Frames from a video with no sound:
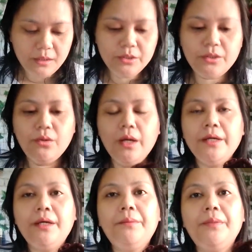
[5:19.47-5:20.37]
So
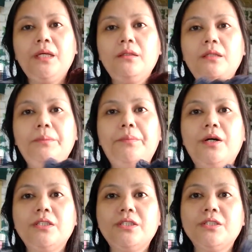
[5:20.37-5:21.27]
I am in the
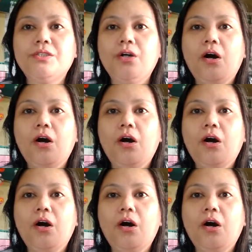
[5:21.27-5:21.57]
process